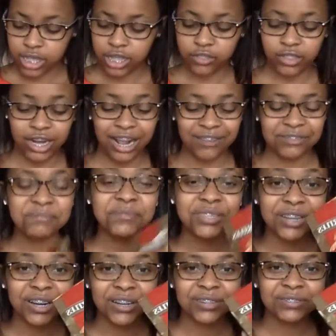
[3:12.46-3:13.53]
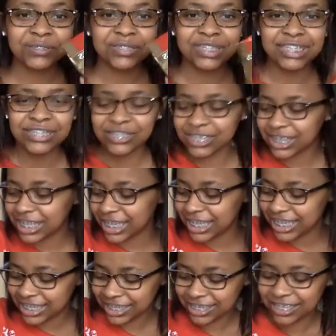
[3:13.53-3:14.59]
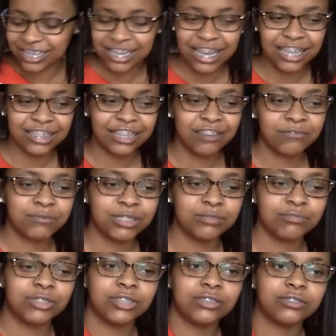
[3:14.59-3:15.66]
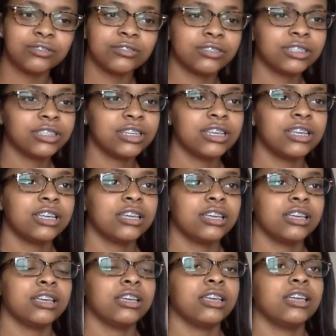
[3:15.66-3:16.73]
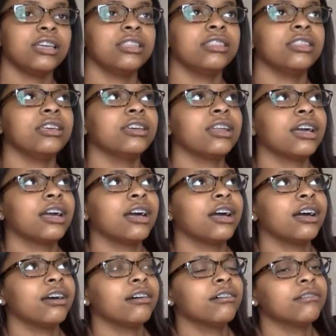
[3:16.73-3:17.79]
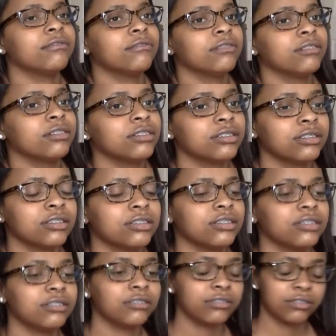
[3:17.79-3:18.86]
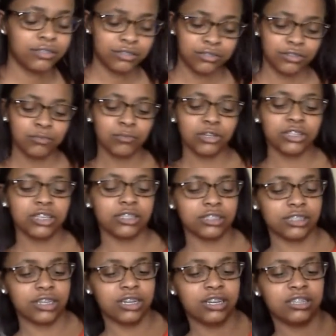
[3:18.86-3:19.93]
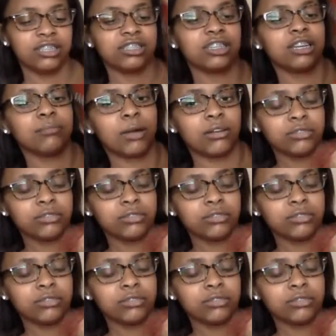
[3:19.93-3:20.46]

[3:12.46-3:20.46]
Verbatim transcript: And then I have some turtles. These are lit. I love me some turtles. And then I have three more things in here. Let's get them out.